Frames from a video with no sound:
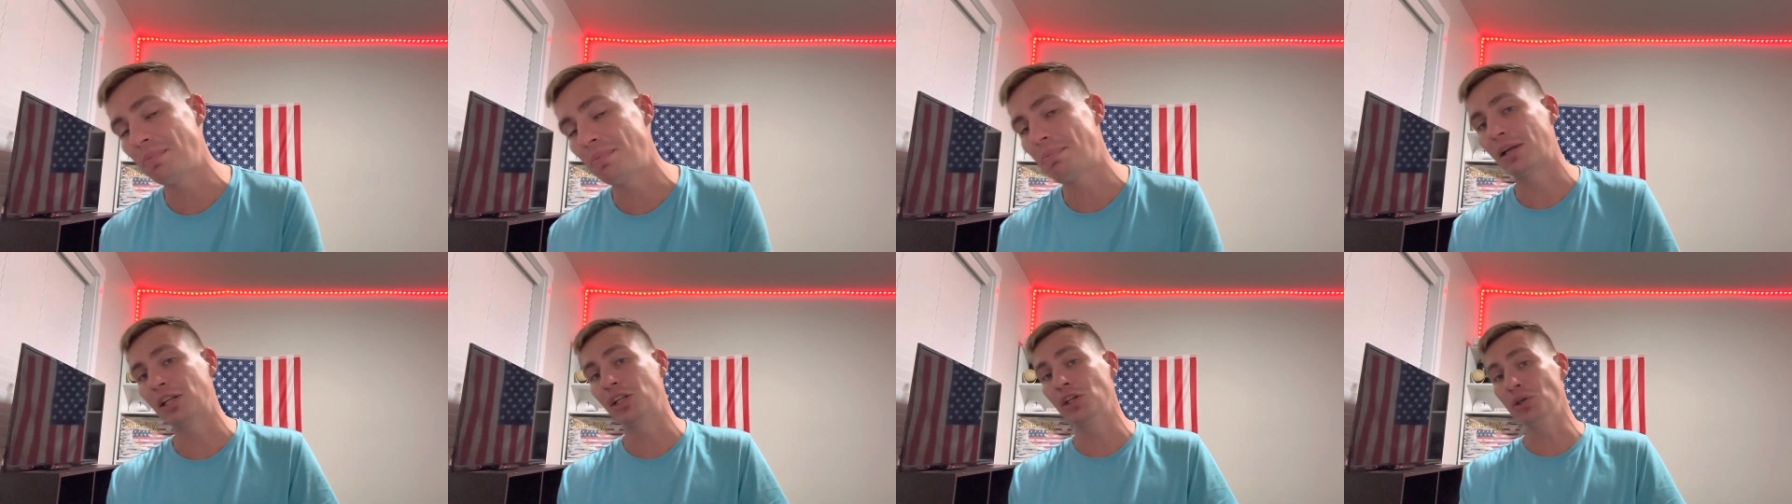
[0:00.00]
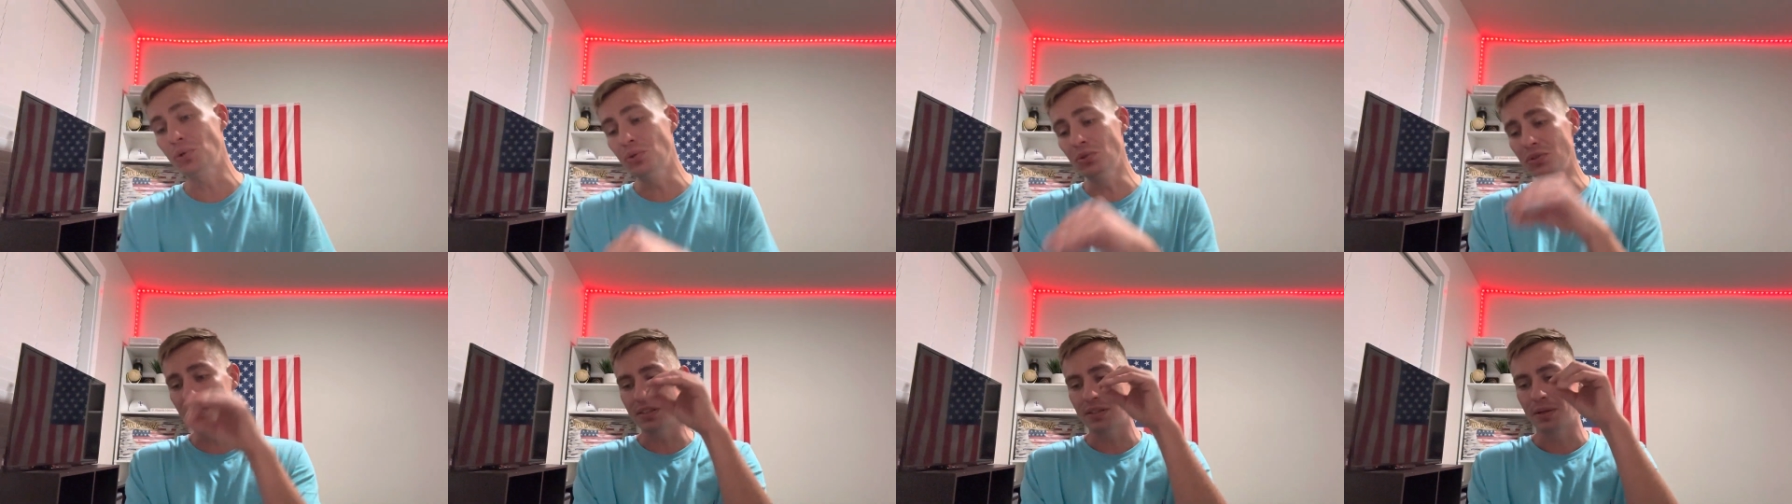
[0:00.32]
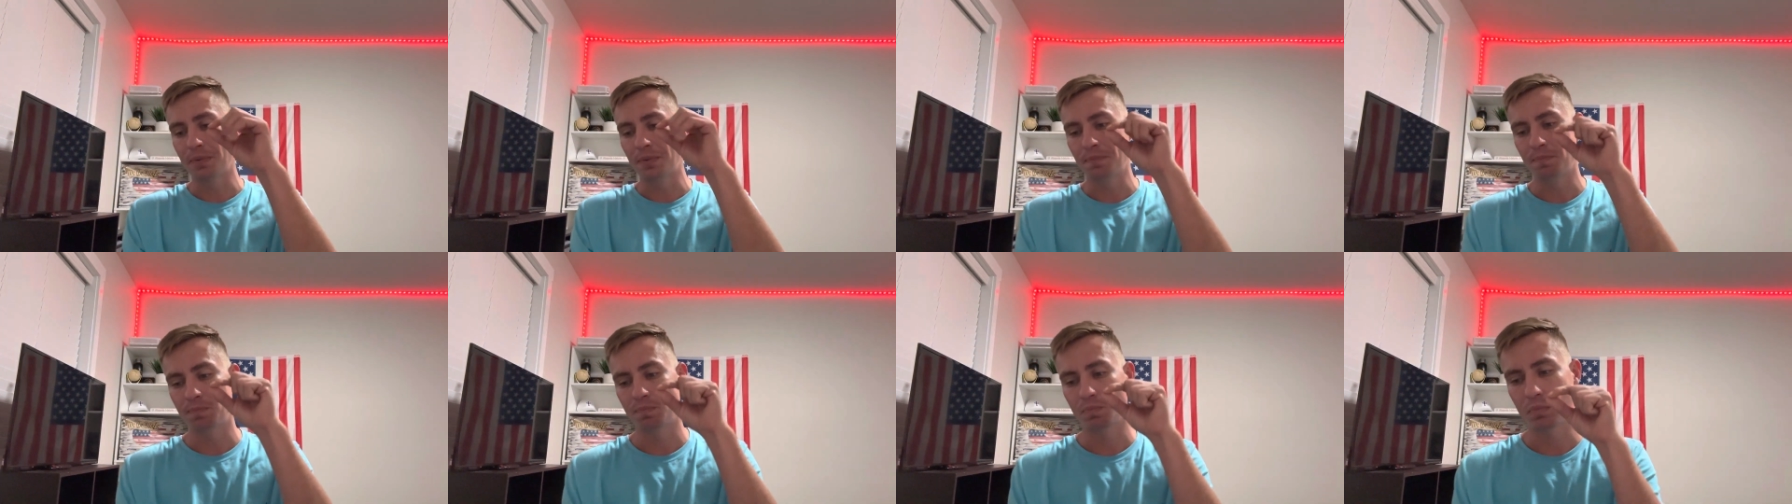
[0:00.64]
balloons,
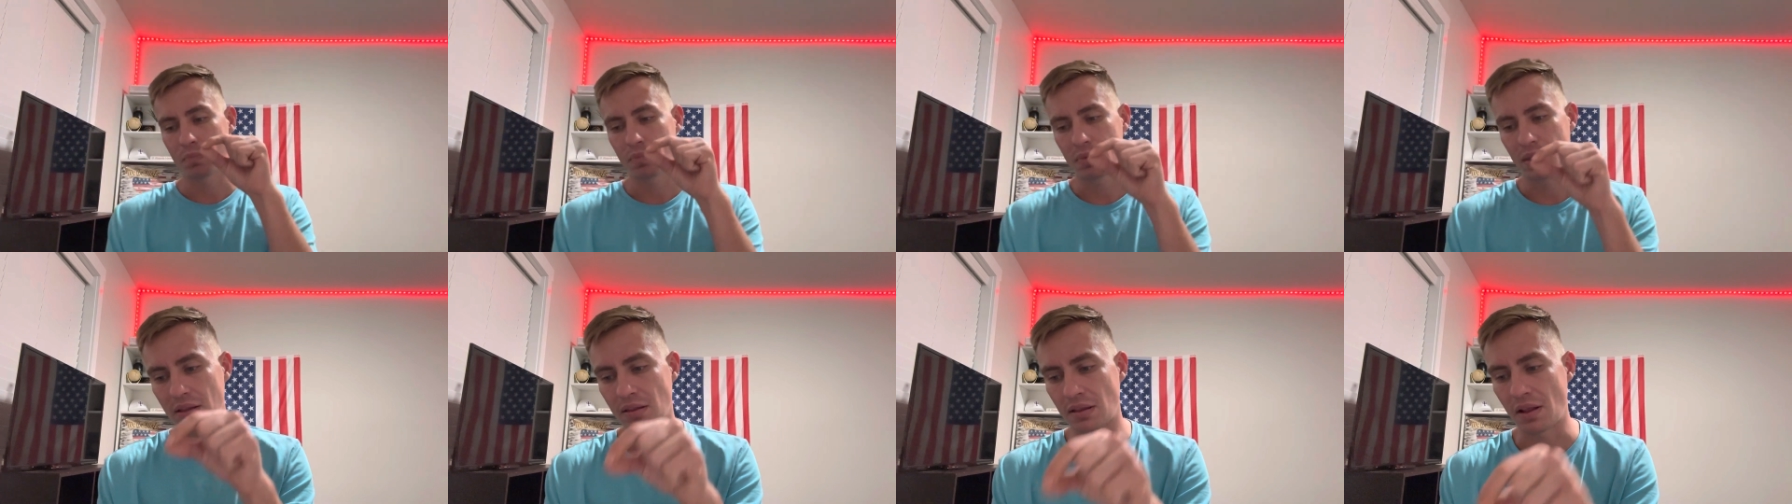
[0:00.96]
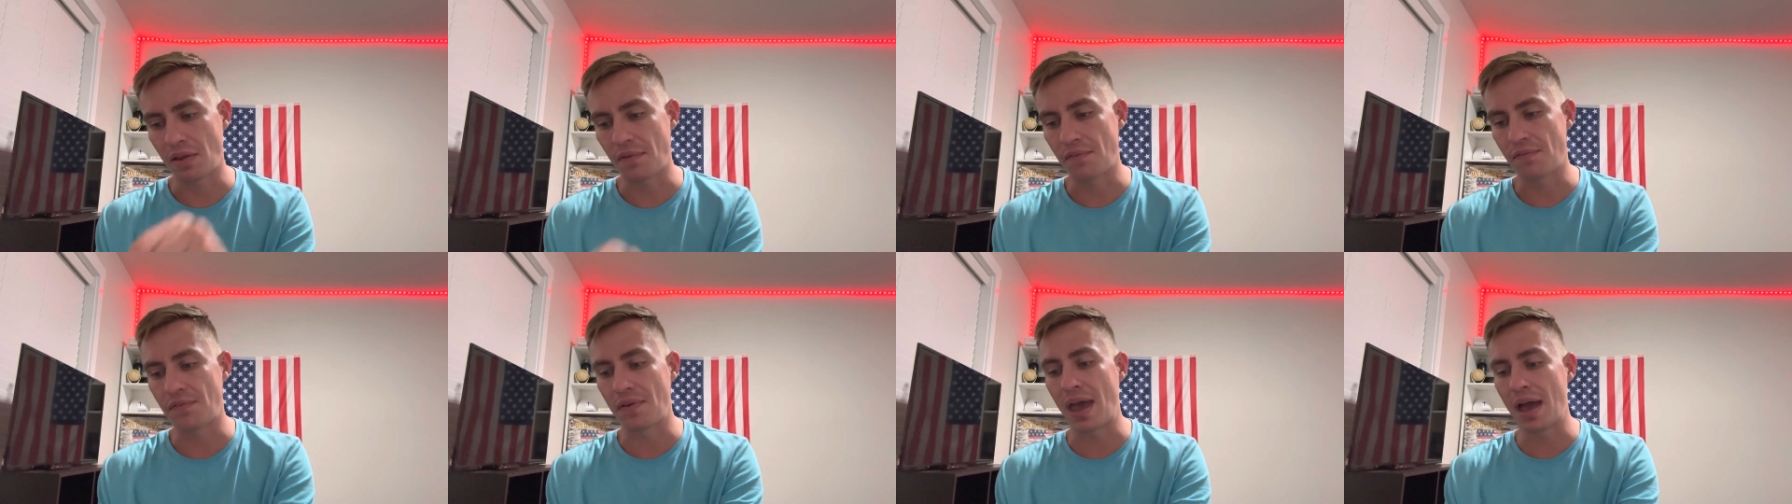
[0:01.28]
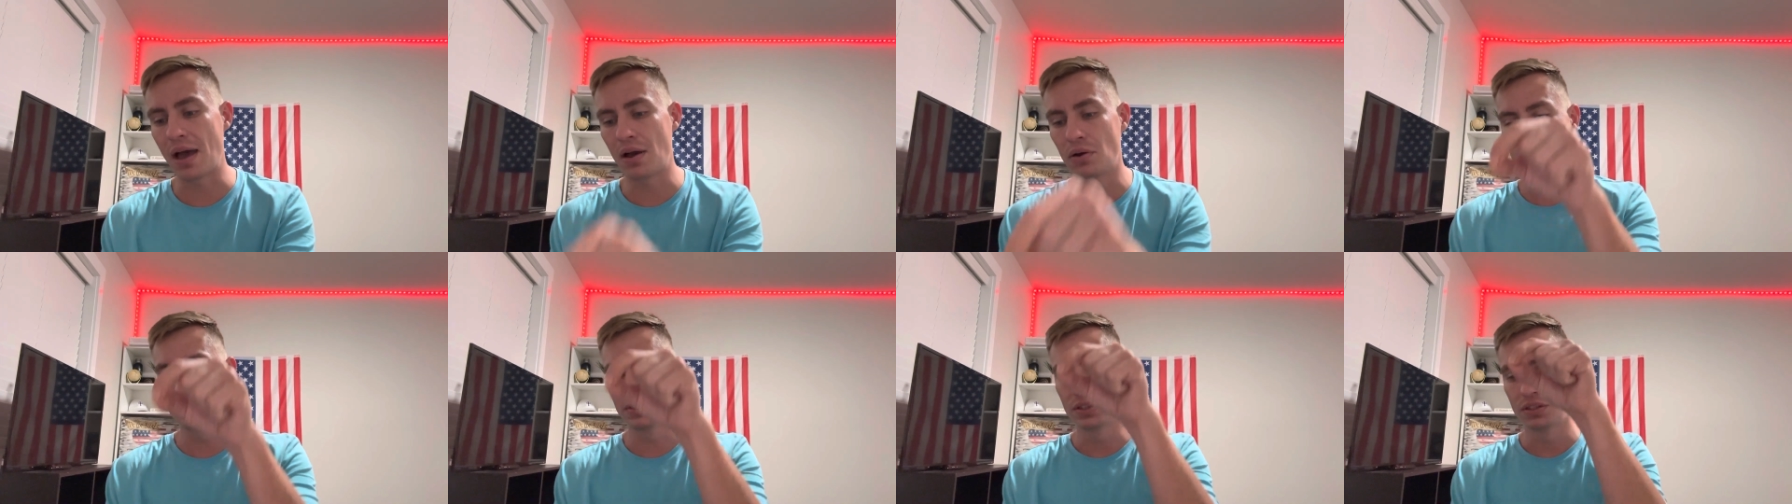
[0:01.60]
they
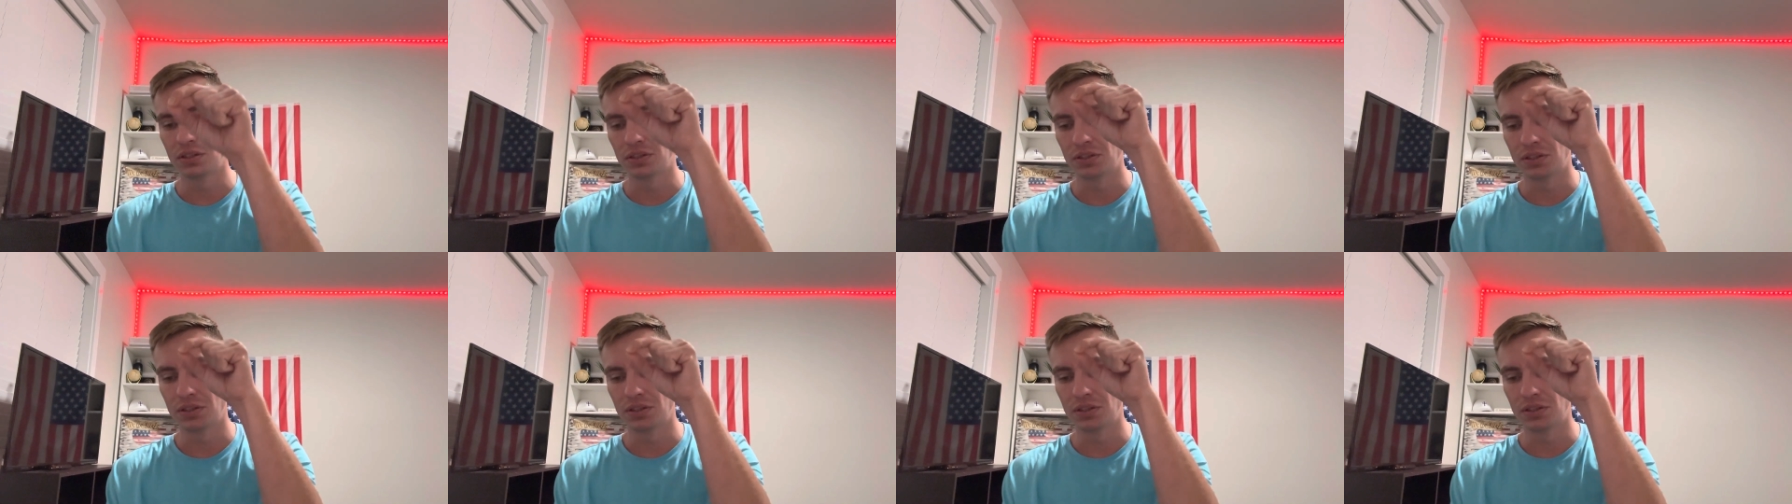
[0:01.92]
found